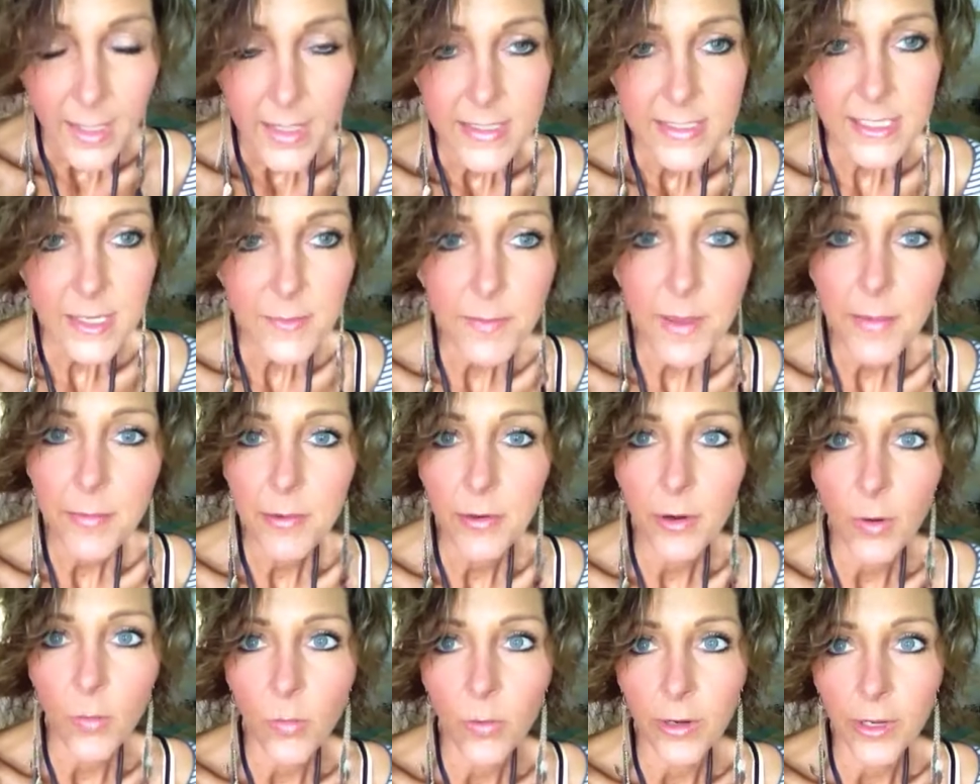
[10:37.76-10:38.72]
Some people
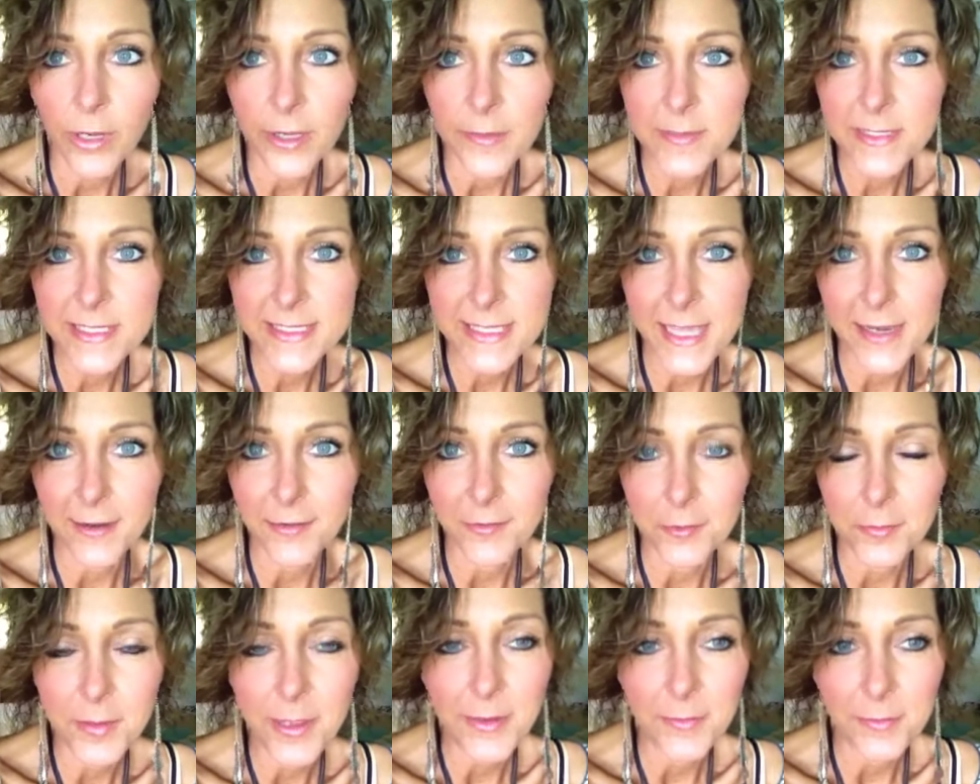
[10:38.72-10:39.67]
don't want to upset
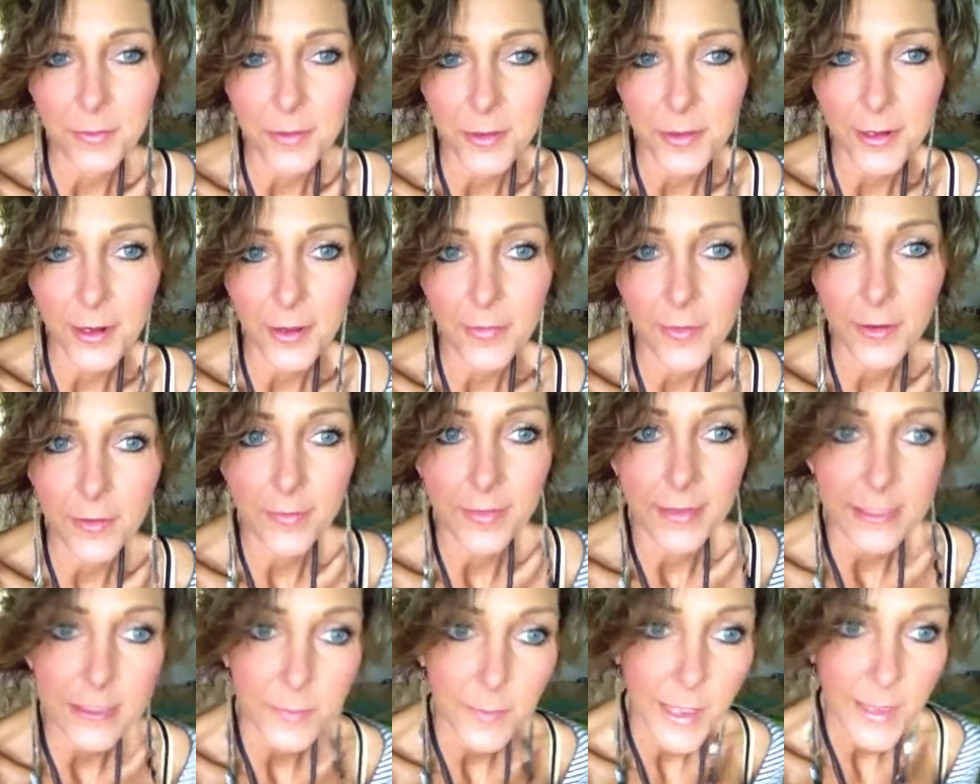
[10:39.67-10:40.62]
other people. You know, they're
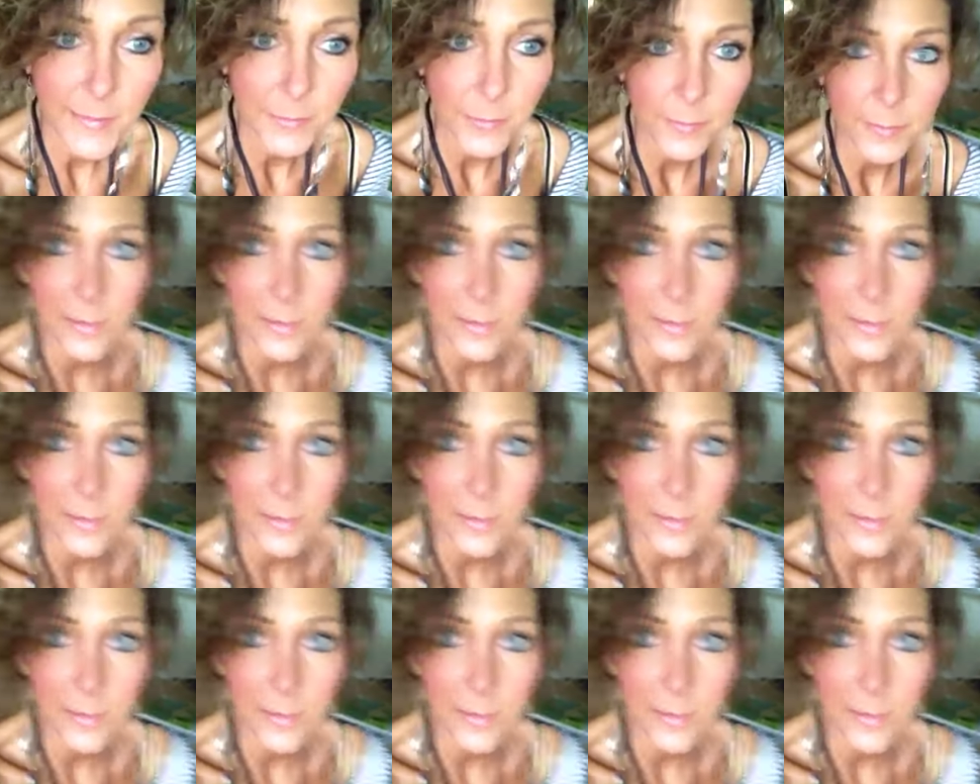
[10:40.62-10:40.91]
these people